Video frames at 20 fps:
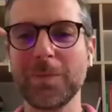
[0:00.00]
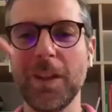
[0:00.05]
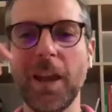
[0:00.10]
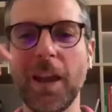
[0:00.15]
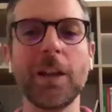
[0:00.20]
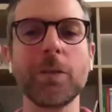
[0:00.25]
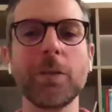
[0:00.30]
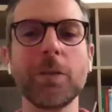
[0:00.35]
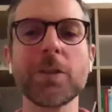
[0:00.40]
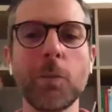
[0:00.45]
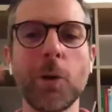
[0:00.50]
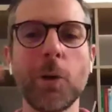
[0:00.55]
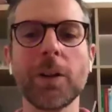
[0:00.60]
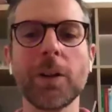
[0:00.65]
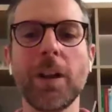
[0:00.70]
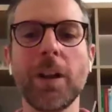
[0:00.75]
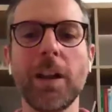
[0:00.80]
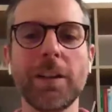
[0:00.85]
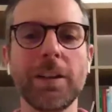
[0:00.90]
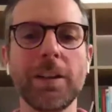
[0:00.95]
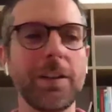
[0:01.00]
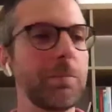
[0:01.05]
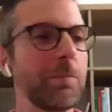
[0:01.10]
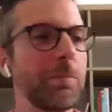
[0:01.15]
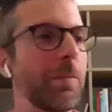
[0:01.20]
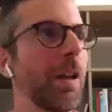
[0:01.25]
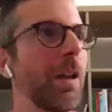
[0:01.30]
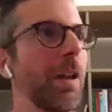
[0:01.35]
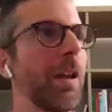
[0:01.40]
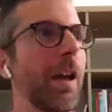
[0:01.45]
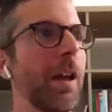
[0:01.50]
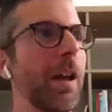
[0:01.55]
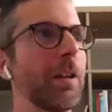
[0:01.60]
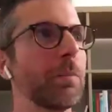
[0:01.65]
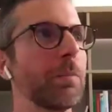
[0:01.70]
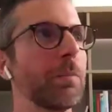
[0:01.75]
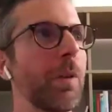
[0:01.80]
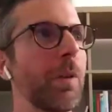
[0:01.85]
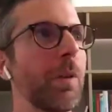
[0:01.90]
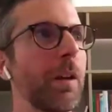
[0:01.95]
it was more a
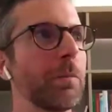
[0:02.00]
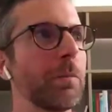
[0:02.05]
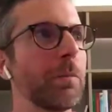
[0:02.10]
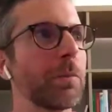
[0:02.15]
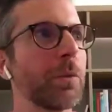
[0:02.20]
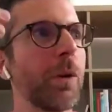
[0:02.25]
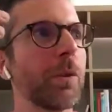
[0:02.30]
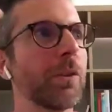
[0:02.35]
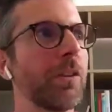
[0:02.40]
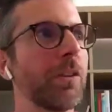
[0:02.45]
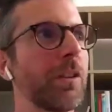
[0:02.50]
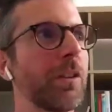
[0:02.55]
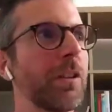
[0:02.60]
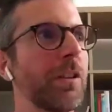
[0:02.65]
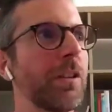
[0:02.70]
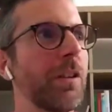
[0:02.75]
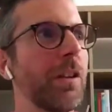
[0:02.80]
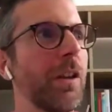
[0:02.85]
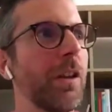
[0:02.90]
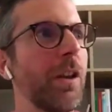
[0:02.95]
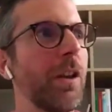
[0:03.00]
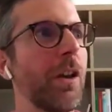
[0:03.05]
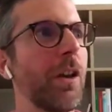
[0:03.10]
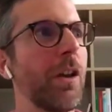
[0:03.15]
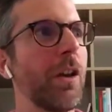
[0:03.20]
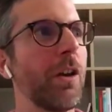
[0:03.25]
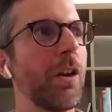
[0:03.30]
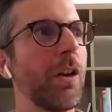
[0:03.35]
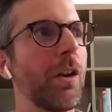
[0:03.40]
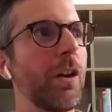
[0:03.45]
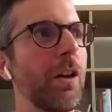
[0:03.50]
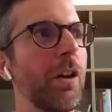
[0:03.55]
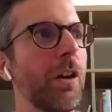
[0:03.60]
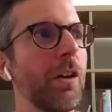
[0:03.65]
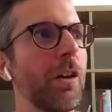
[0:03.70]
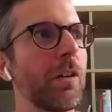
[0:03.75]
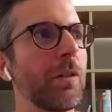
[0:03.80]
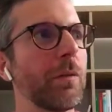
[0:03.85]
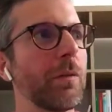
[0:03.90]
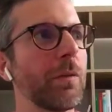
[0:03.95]
proxy
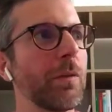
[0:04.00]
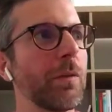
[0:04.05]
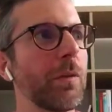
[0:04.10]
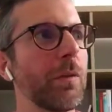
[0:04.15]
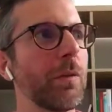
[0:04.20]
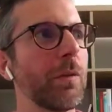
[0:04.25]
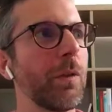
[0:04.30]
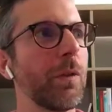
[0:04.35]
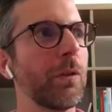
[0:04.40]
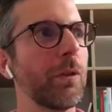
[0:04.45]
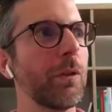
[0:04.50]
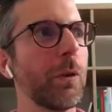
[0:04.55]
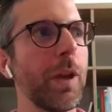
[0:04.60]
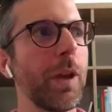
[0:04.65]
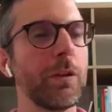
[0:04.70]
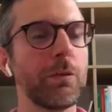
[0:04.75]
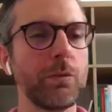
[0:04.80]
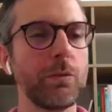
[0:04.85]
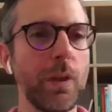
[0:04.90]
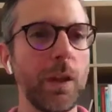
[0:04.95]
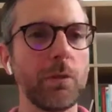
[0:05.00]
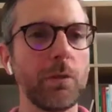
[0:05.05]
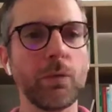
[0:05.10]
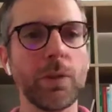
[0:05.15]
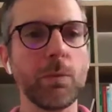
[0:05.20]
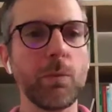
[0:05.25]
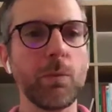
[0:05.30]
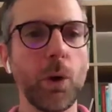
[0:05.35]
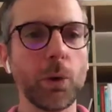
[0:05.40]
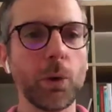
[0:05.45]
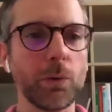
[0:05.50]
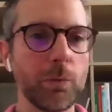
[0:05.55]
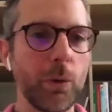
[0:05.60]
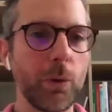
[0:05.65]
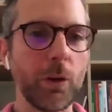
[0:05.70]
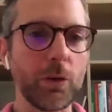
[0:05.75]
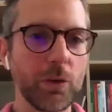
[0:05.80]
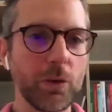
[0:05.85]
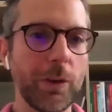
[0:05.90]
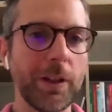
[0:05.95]
to a remote
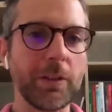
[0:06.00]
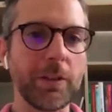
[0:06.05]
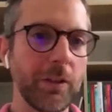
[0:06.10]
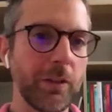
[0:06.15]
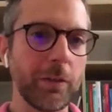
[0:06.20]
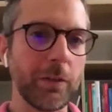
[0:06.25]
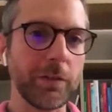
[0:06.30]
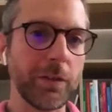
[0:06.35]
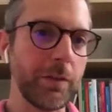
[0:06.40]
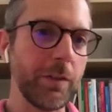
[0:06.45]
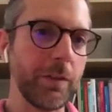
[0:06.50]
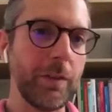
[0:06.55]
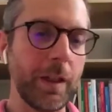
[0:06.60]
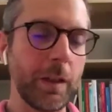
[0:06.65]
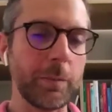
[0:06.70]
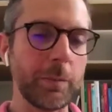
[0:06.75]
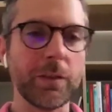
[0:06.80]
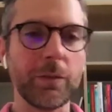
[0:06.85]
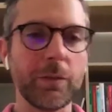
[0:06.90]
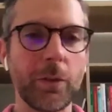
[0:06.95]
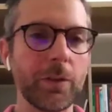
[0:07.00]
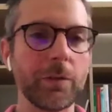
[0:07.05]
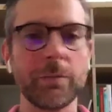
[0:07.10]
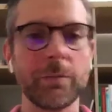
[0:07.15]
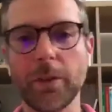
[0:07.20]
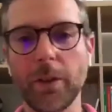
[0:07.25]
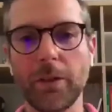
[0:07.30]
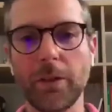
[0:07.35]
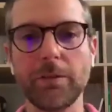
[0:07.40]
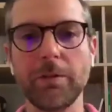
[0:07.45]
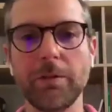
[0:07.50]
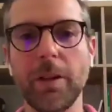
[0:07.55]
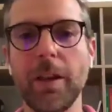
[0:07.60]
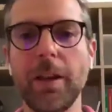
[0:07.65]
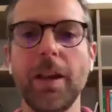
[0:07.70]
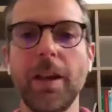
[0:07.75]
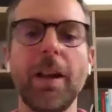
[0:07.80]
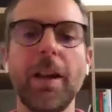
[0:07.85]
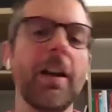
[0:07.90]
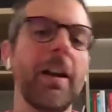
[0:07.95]
branch where the software developers were. So
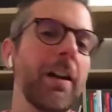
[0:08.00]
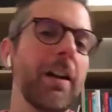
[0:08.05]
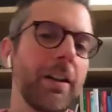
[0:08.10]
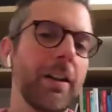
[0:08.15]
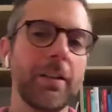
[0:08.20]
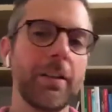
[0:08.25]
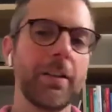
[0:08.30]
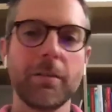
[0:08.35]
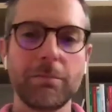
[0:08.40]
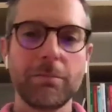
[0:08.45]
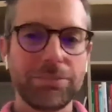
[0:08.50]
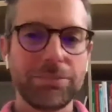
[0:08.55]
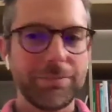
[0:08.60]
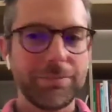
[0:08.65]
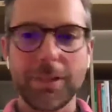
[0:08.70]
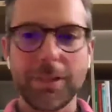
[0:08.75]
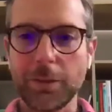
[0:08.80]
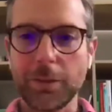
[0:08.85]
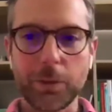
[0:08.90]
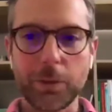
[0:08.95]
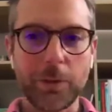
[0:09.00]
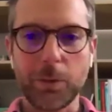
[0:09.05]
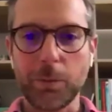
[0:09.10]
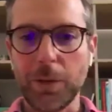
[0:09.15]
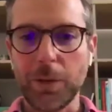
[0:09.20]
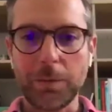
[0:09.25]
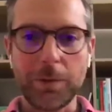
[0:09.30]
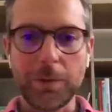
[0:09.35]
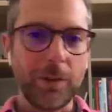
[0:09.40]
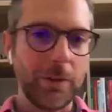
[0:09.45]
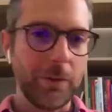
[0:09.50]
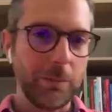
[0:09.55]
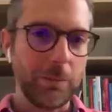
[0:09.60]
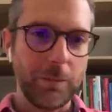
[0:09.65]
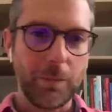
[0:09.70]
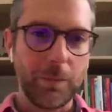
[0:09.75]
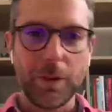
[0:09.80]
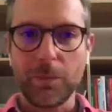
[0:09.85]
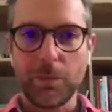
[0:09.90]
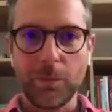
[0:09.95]
I was maybe
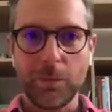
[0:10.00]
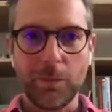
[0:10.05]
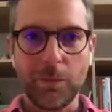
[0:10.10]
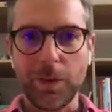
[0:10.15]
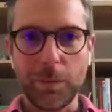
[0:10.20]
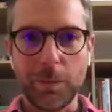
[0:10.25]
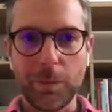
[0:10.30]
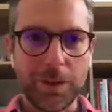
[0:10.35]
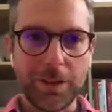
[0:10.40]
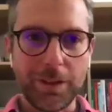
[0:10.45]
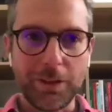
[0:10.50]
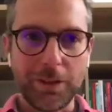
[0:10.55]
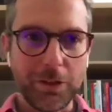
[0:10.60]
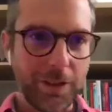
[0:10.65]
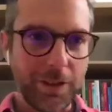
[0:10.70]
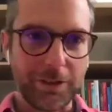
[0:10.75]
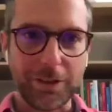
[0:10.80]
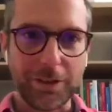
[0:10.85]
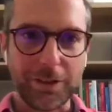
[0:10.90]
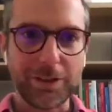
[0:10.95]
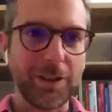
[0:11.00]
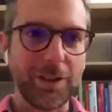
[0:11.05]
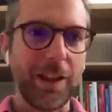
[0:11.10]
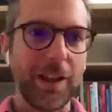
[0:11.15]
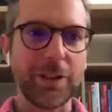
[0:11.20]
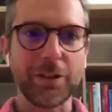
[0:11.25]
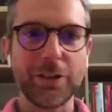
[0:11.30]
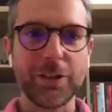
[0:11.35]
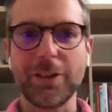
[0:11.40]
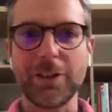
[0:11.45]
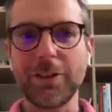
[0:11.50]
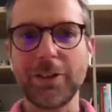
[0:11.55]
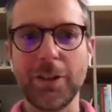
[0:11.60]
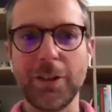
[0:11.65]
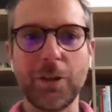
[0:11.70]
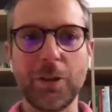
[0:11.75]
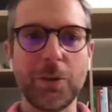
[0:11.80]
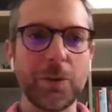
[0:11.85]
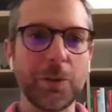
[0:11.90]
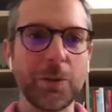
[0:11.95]
VP engineering /
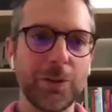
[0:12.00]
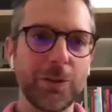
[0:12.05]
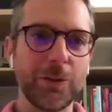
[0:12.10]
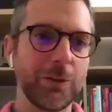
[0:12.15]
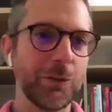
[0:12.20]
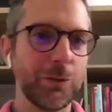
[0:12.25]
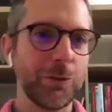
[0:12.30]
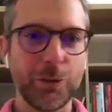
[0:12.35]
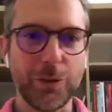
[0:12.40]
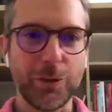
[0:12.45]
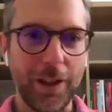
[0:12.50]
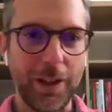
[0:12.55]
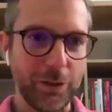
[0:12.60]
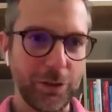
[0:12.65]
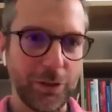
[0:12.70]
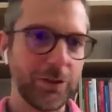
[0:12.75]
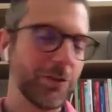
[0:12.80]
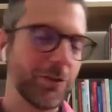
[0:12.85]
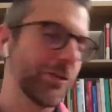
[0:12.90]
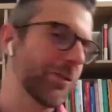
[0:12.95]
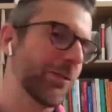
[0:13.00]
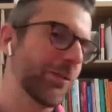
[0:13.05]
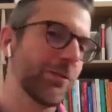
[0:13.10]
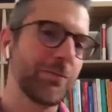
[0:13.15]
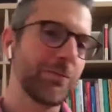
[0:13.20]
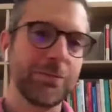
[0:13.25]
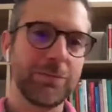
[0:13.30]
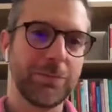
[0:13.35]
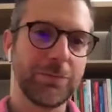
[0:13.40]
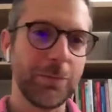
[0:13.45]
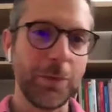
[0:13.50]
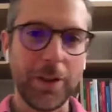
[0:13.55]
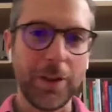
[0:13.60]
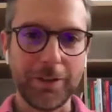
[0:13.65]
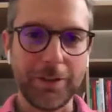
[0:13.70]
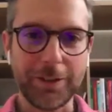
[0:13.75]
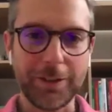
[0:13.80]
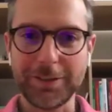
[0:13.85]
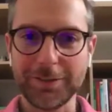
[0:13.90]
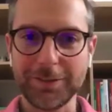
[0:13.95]
CTO /
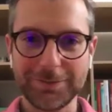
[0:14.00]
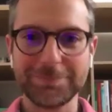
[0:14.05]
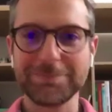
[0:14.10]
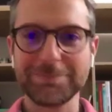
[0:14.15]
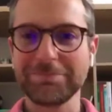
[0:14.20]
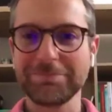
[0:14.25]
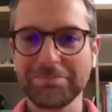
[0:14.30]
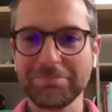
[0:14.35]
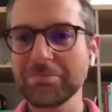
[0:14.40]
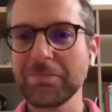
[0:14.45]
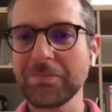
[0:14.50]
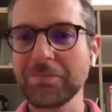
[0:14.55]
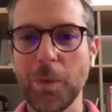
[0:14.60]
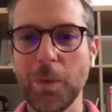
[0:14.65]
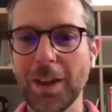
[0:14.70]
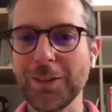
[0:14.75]
whatever at the